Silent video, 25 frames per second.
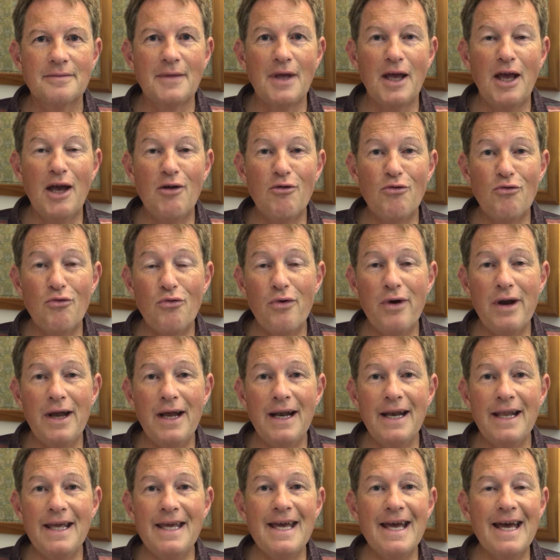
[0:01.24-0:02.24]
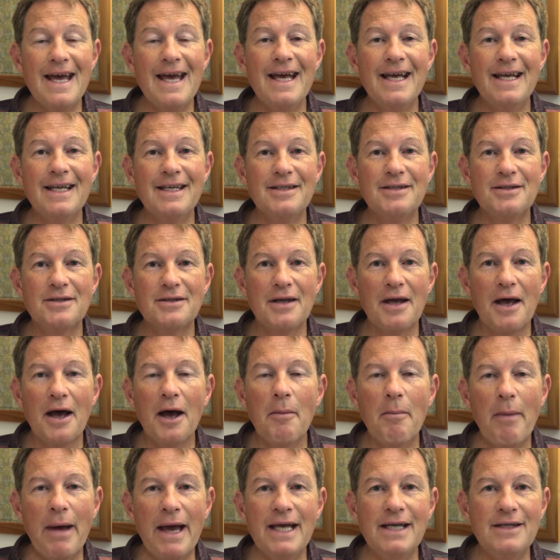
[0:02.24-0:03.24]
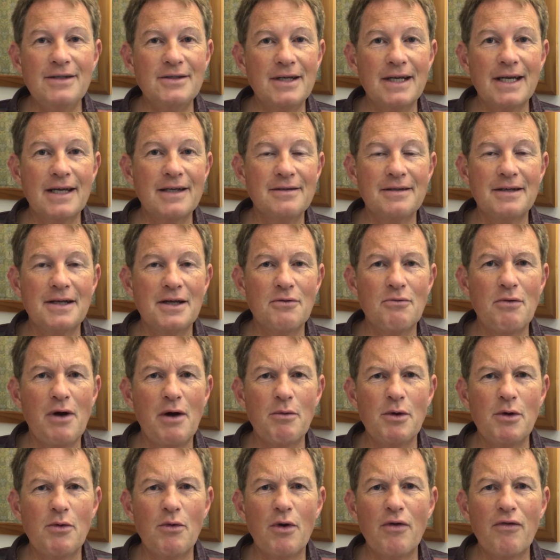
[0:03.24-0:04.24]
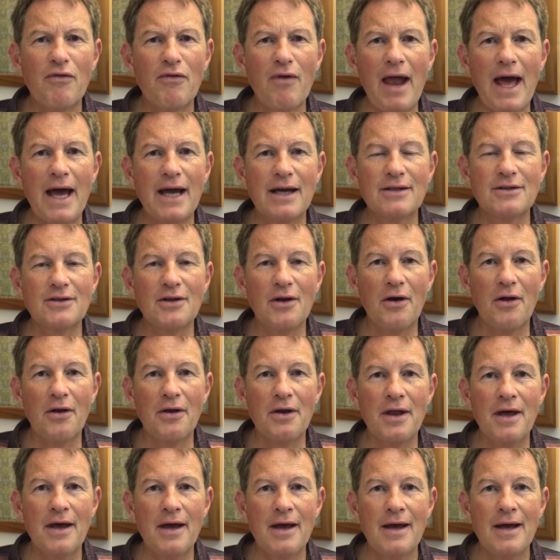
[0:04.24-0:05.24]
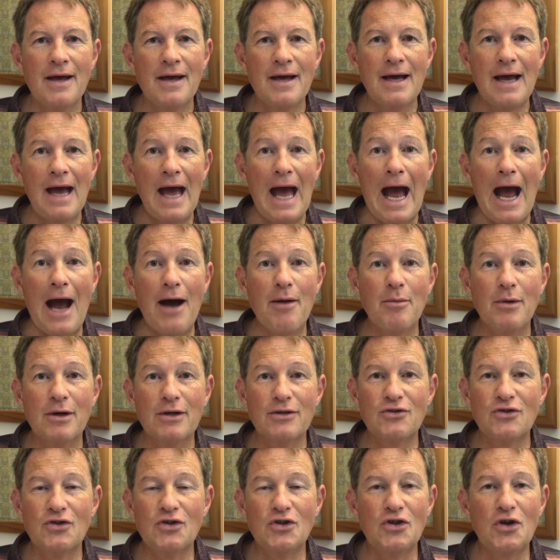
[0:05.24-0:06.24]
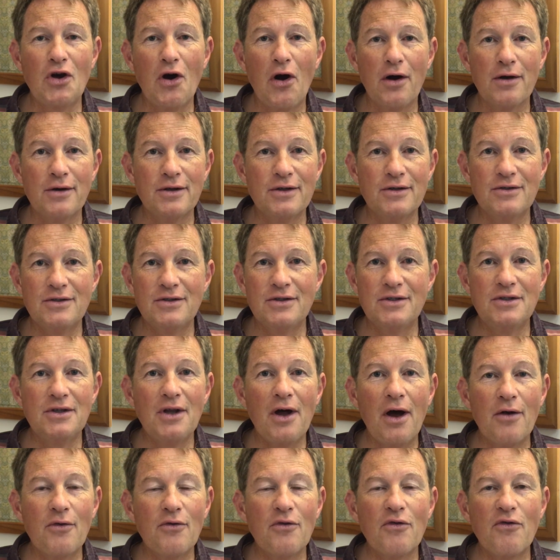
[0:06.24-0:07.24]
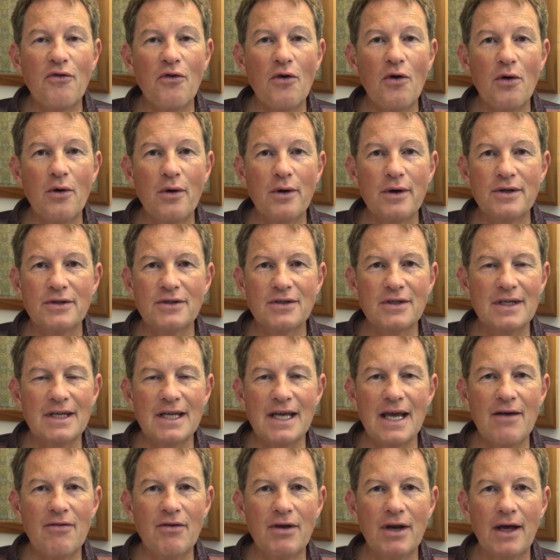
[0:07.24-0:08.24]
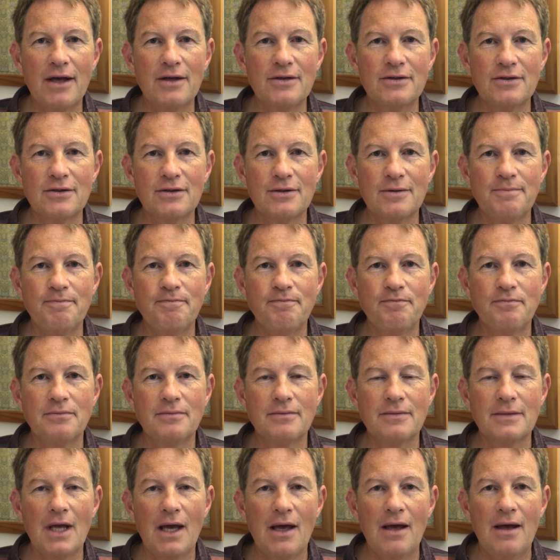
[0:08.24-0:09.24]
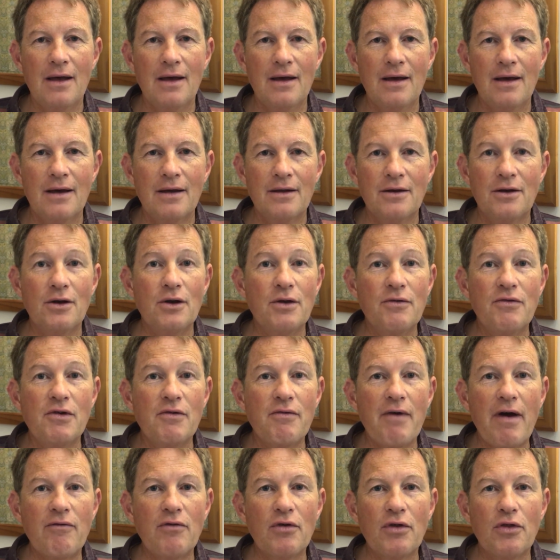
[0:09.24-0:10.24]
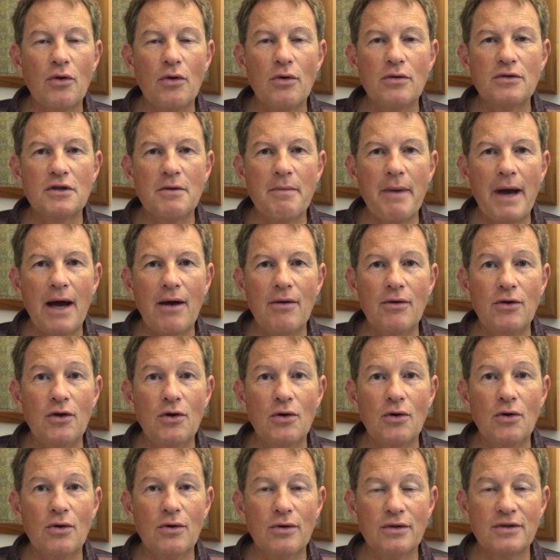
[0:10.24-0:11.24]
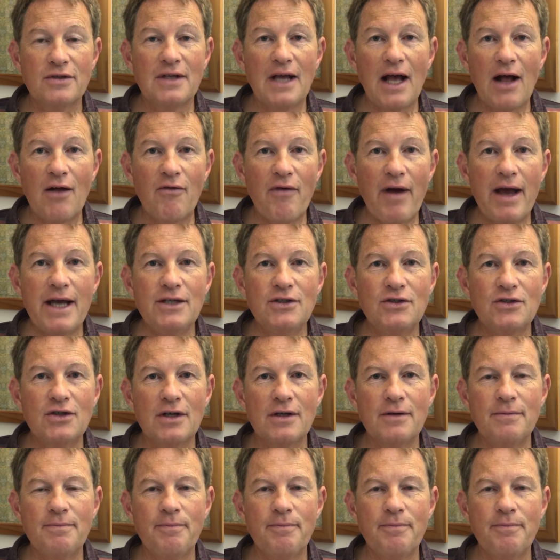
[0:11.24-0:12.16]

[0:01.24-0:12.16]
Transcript: It really is amazing, isn't it, when we reflect on how much God has done for us and given us. I don't know if you've ever thought about your salvation.